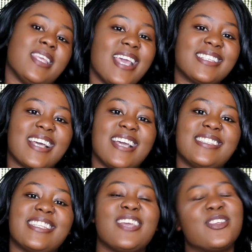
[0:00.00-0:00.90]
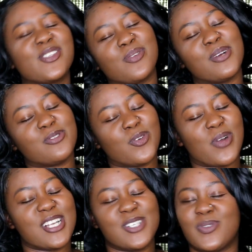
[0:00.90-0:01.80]
Yes guys, thank you so much for
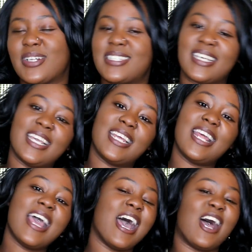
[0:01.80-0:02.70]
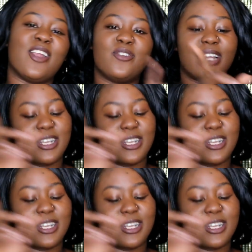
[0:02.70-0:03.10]
watching once again. I love you